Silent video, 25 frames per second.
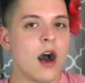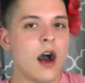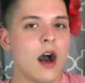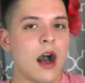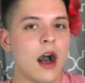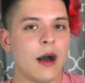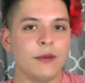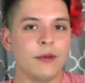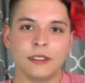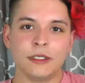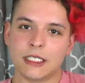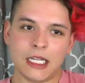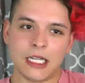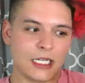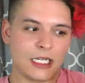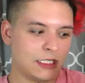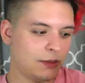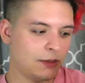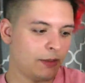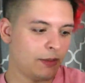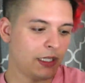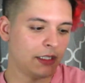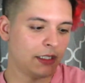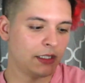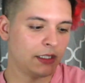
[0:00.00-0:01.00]
I was not
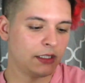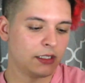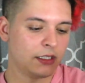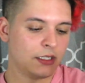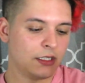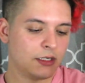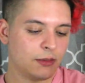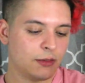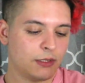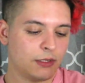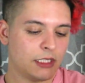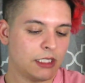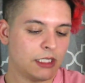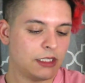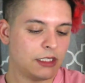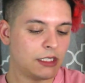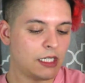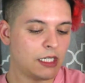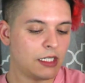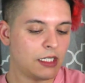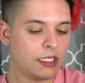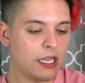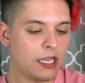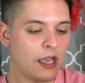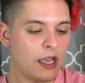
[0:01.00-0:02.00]
expecting this when they
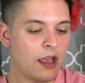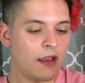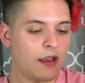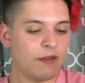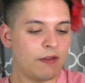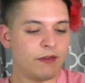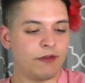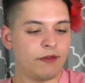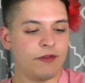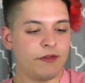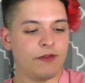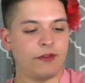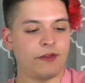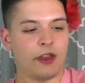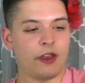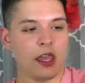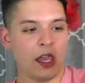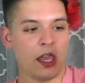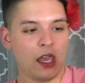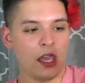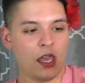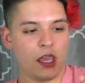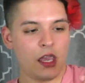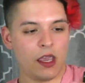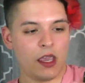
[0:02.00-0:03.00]
said
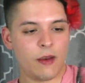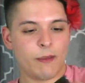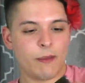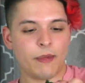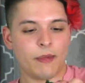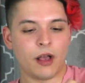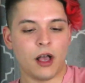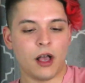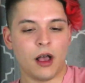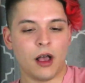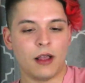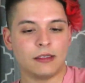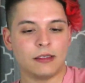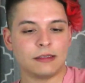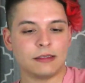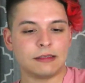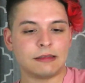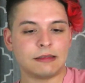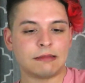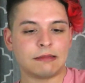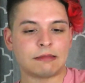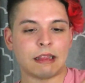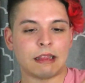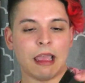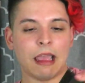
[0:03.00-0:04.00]
cafe, but
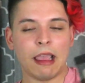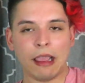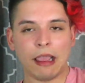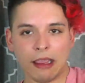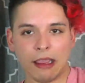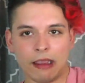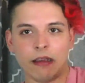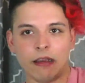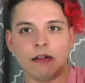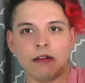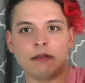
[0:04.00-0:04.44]
damn.